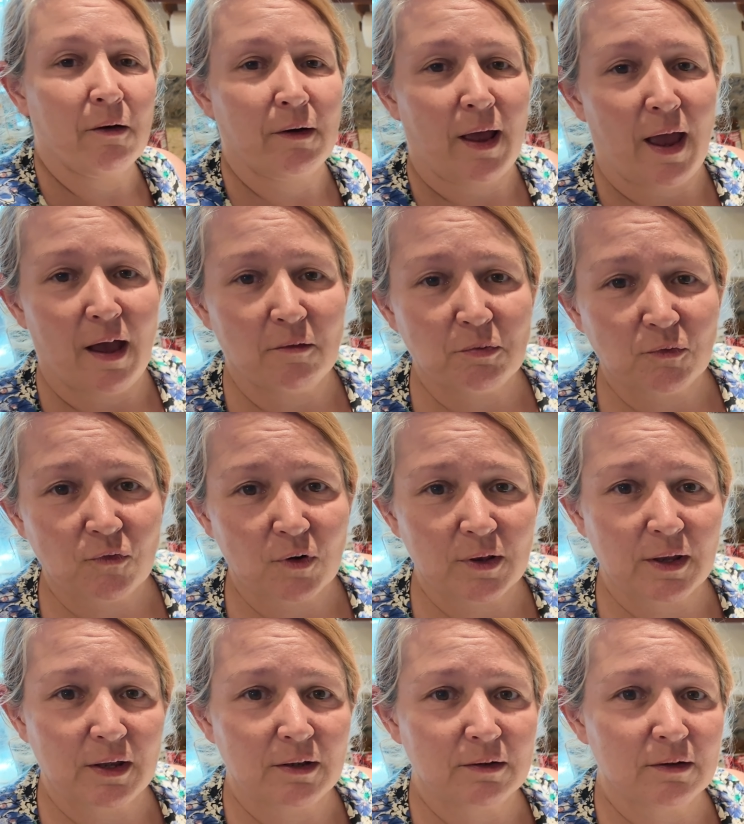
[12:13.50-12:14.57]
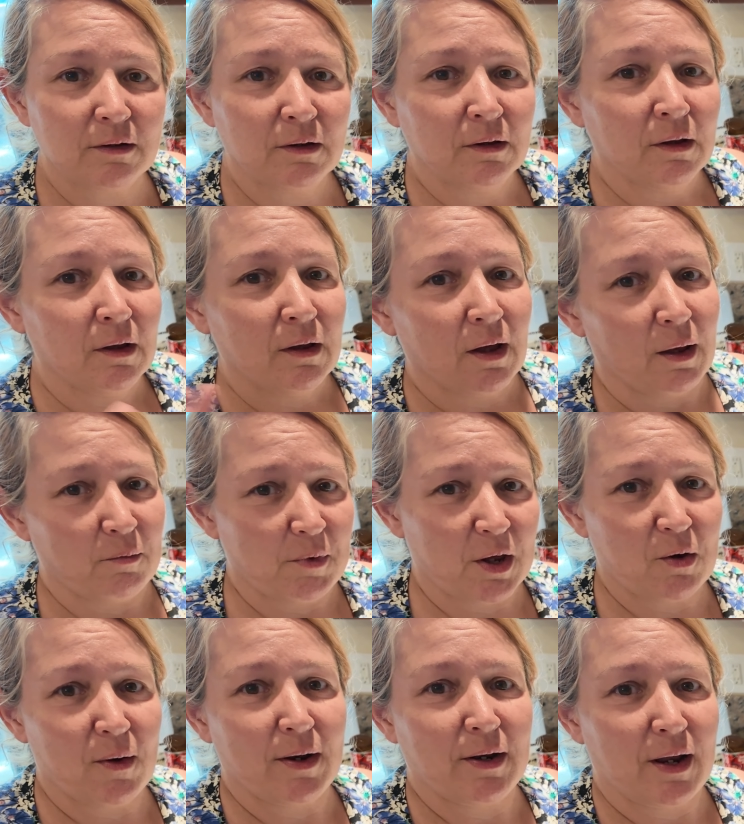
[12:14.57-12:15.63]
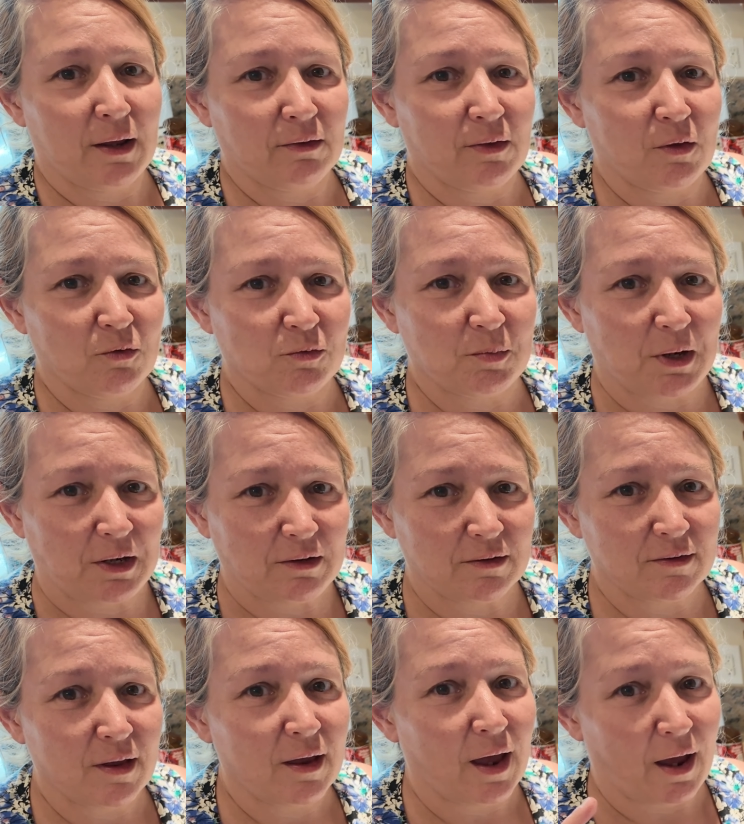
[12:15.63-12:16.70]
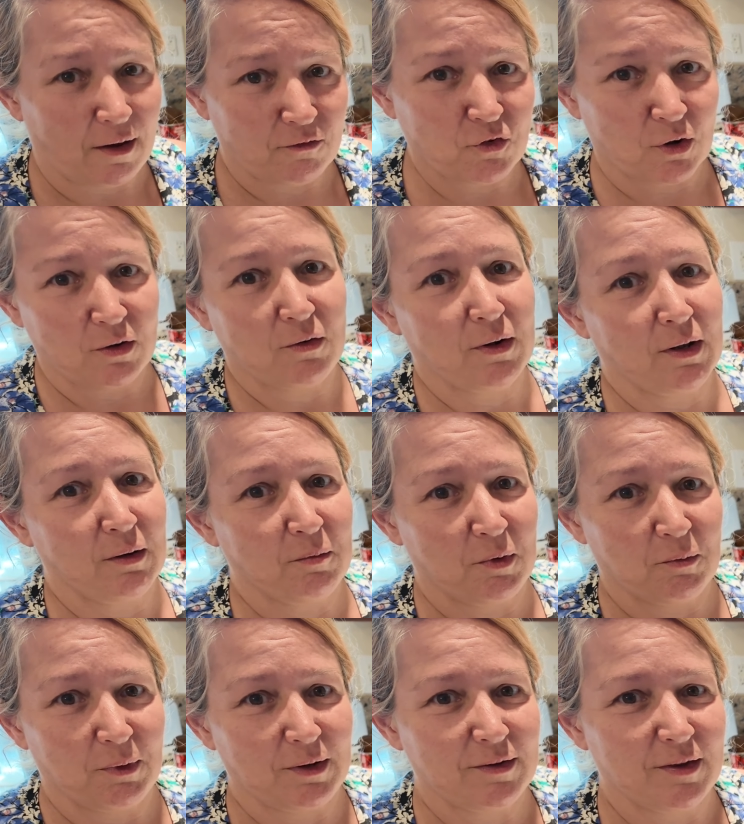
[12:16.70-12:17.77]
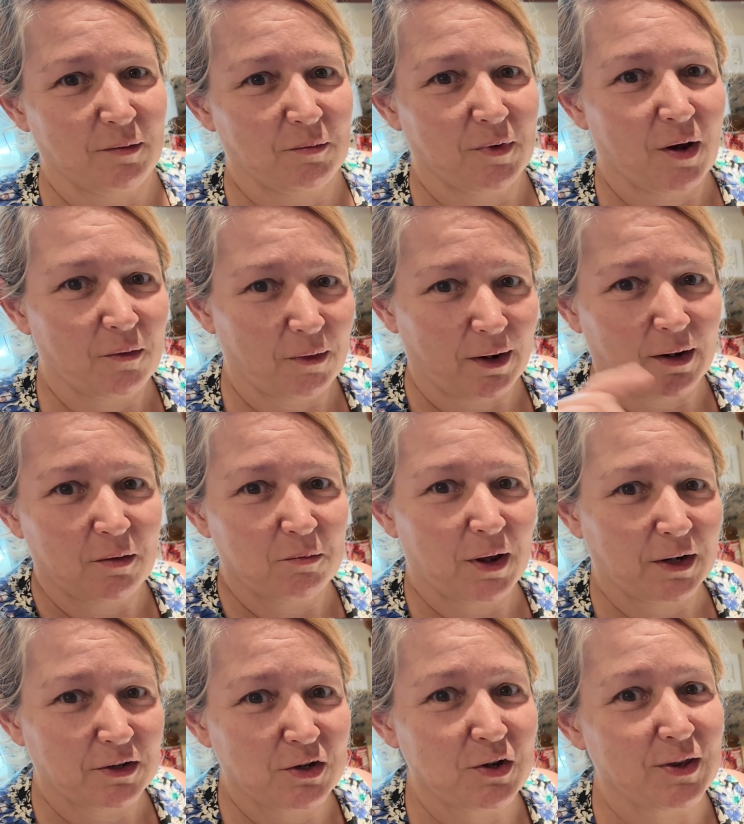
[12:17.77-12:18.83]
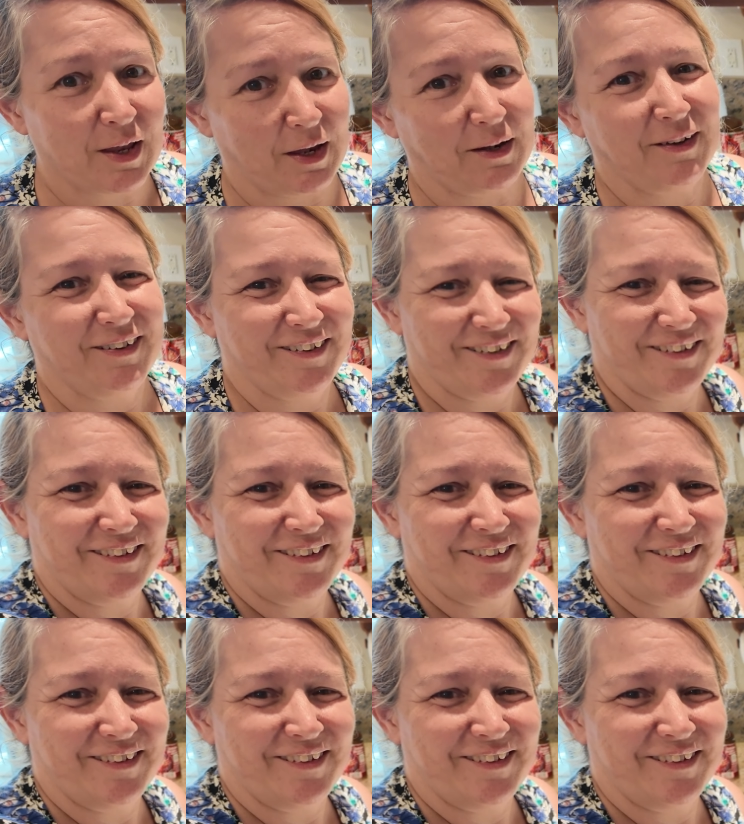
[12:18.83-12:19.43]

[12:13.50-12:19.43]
hour and a half before the end, I may go ahead and add those beans after I drain them and rinse them. All right, come back to you then.